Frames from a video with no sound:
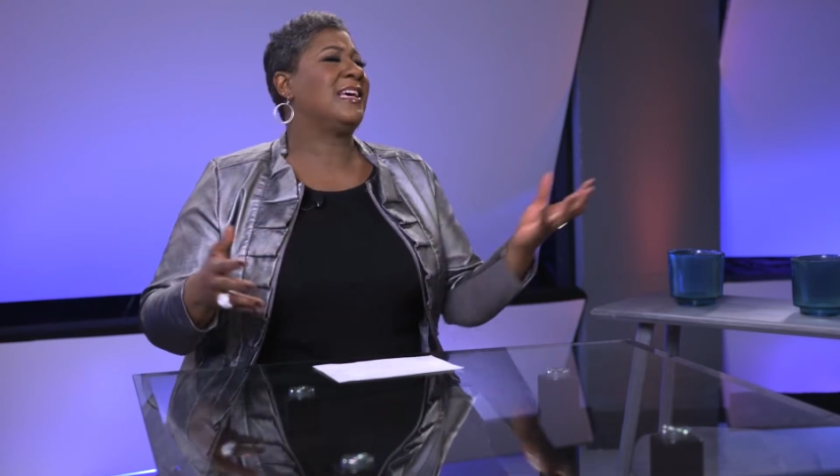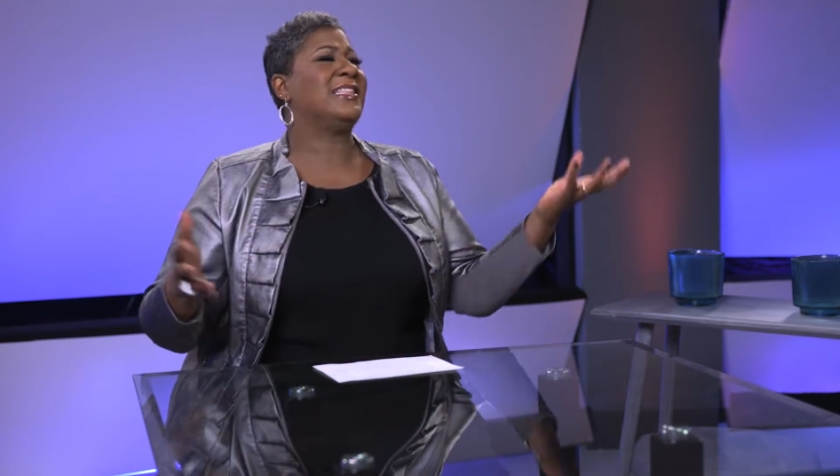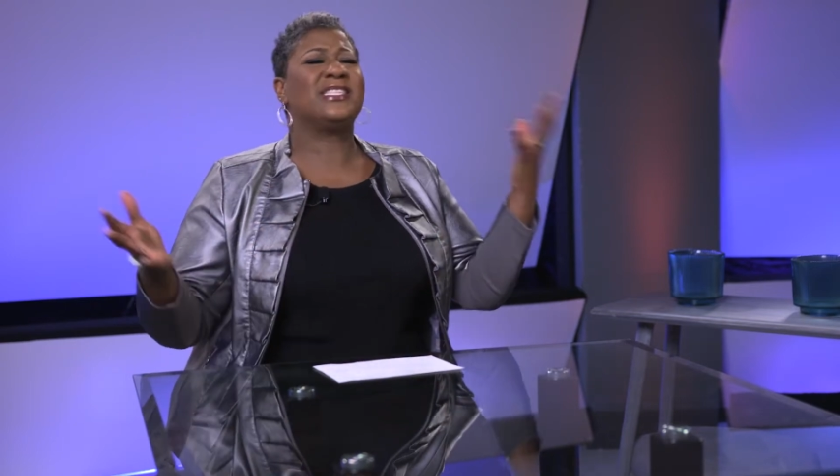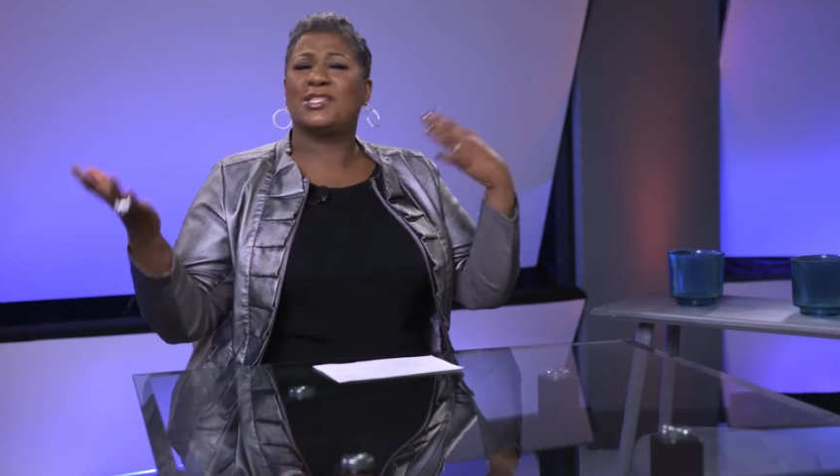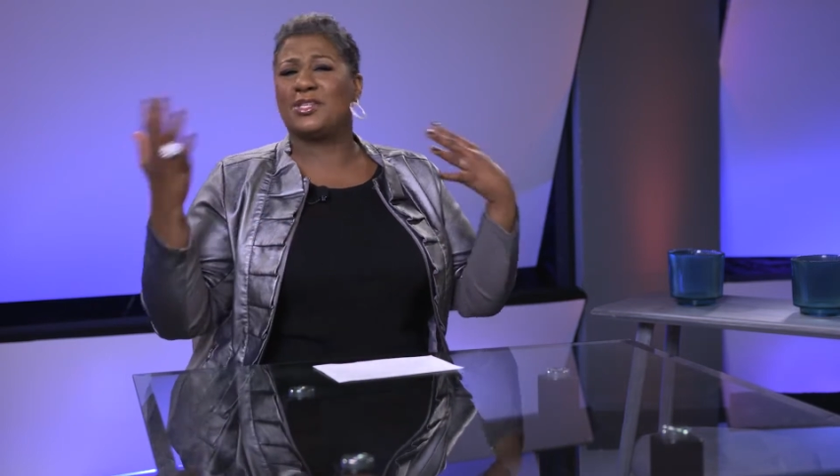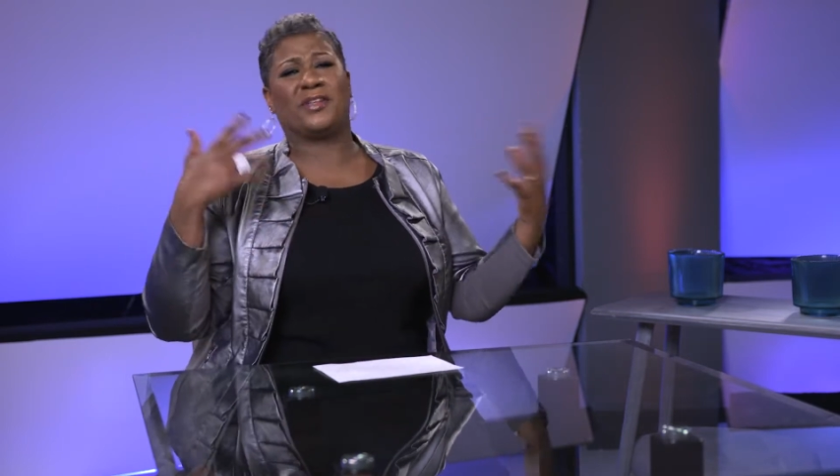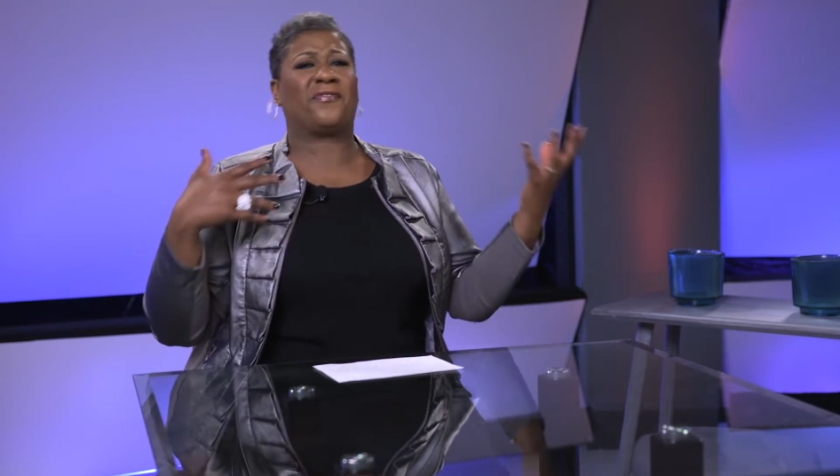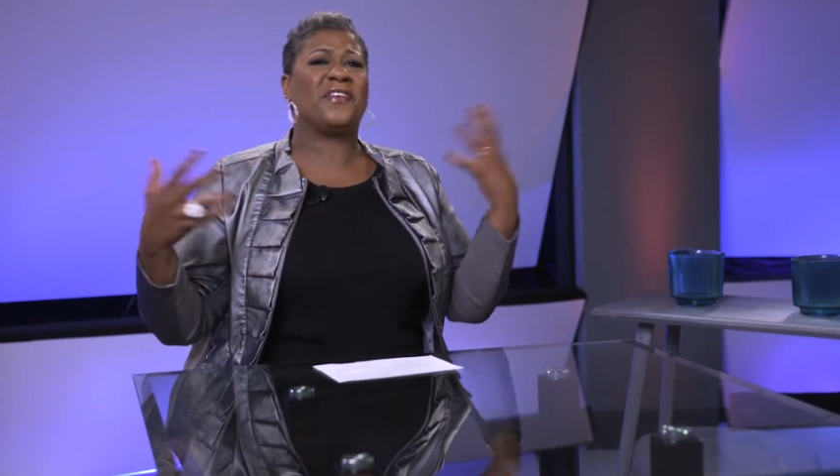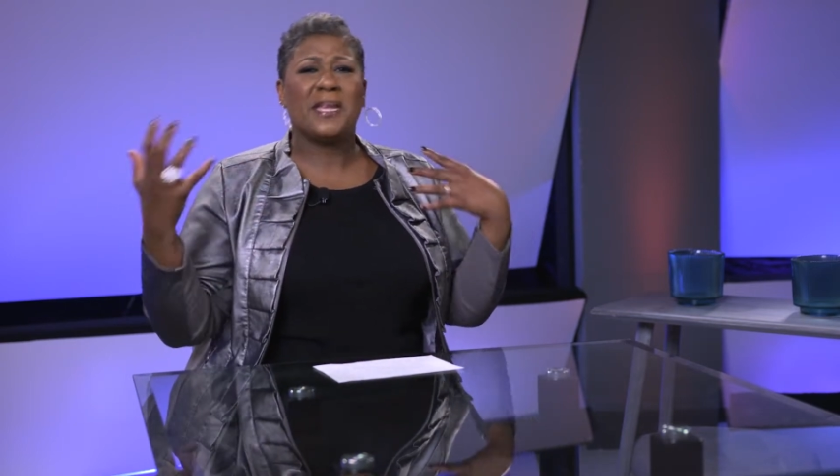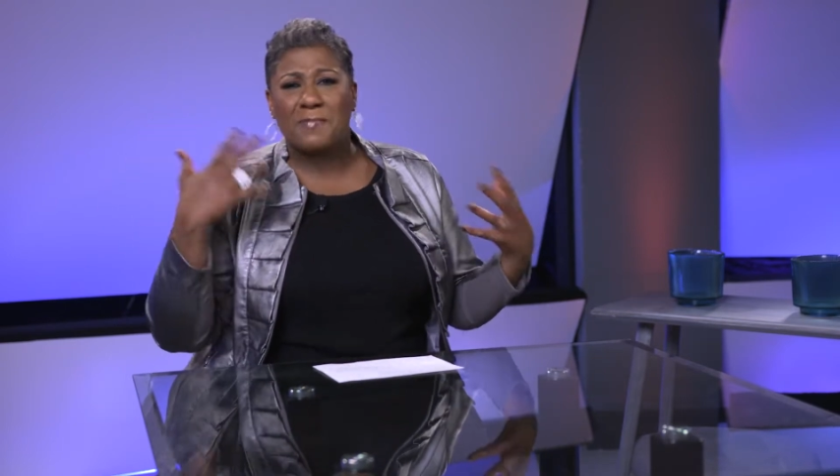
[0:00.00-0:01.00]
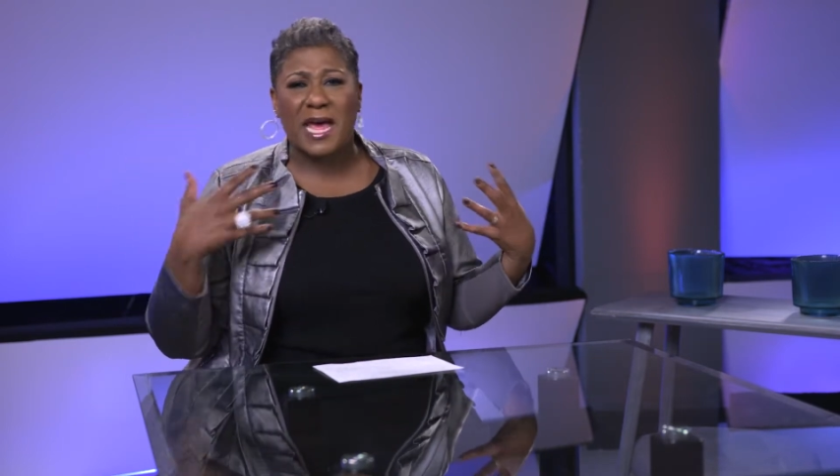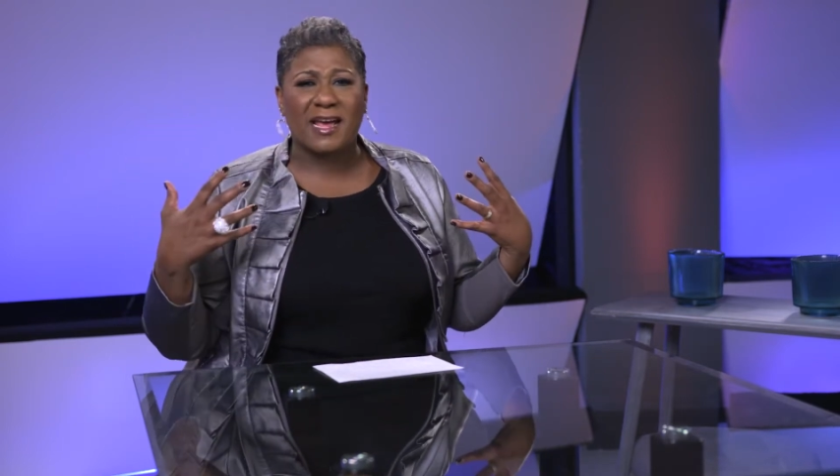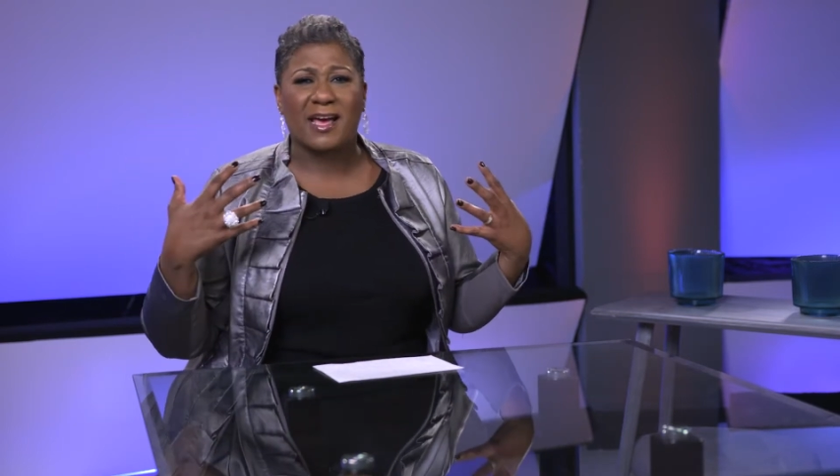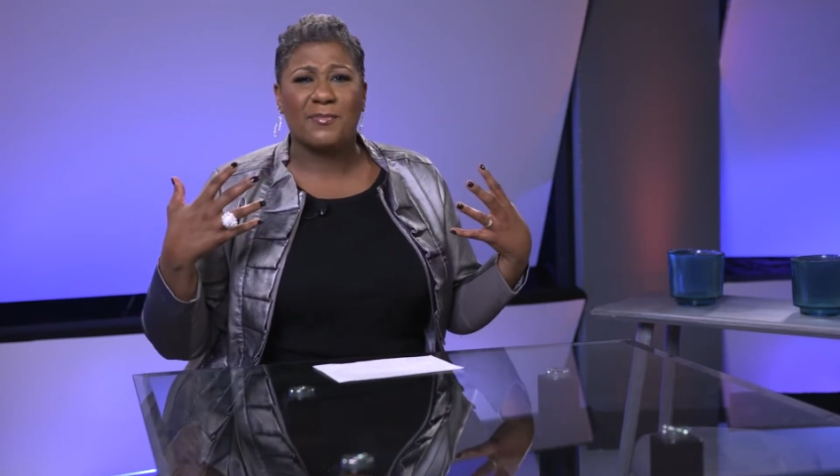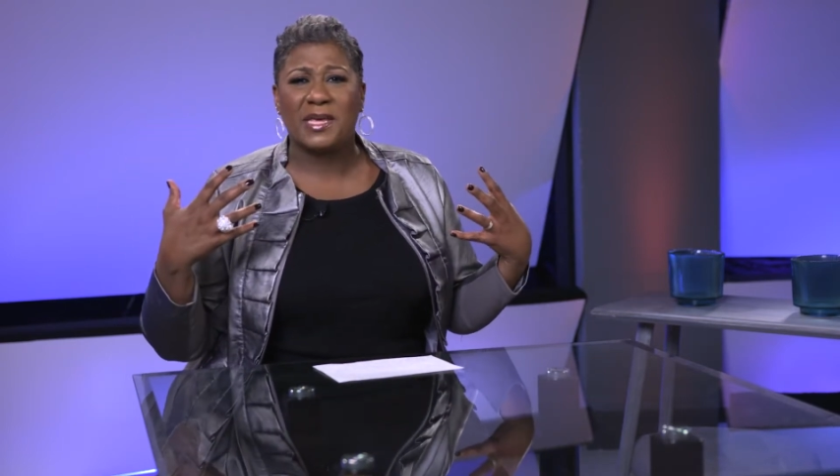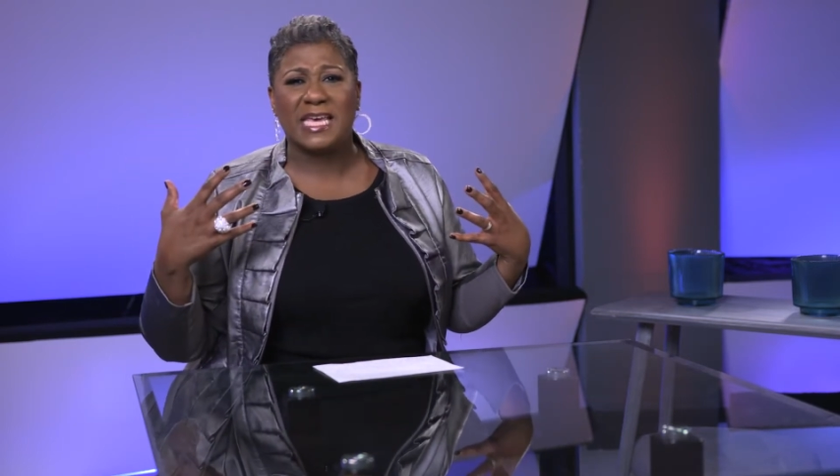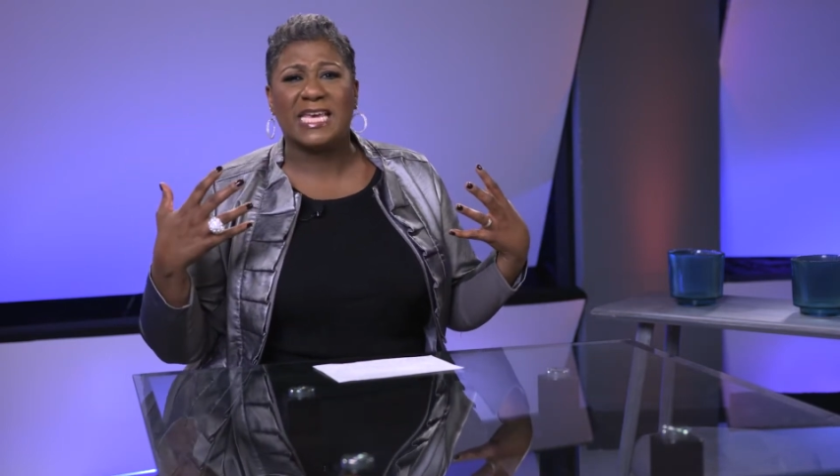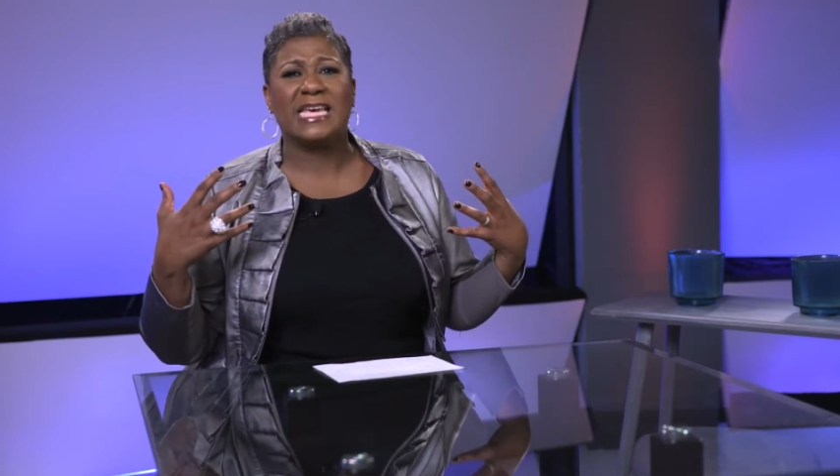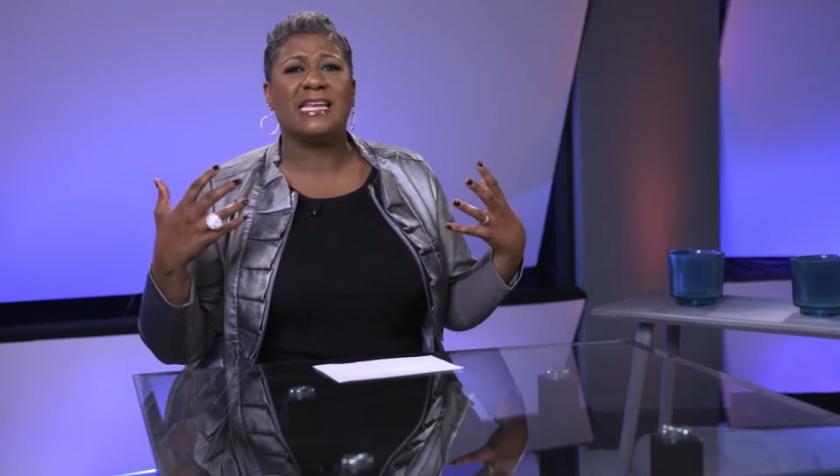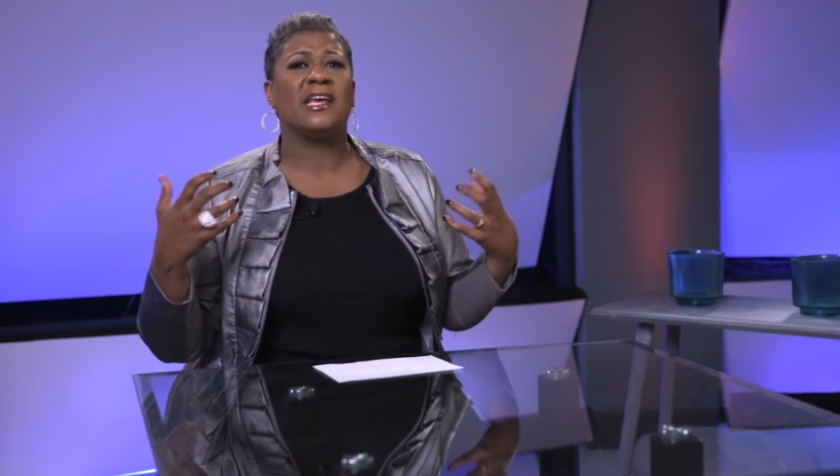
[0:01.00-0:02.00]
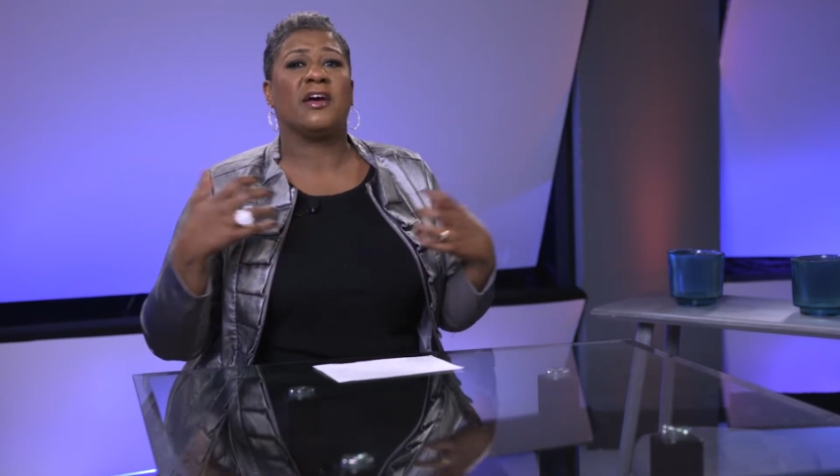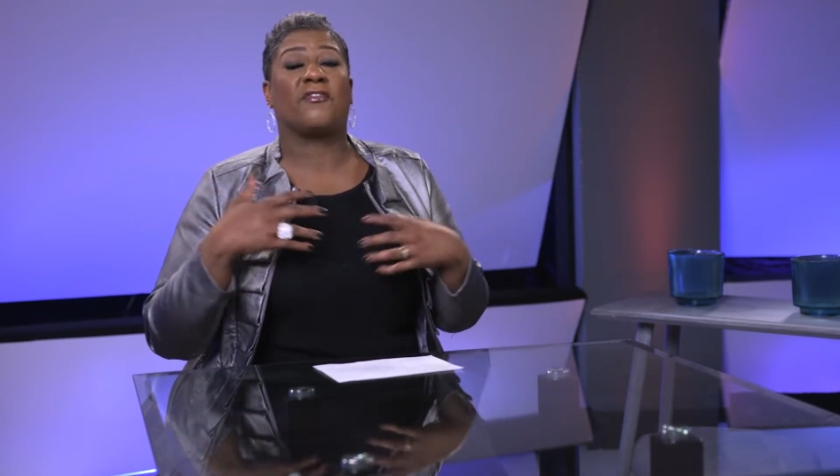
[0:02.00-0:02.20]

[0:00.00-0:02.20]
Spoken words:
listen to the feedback coming in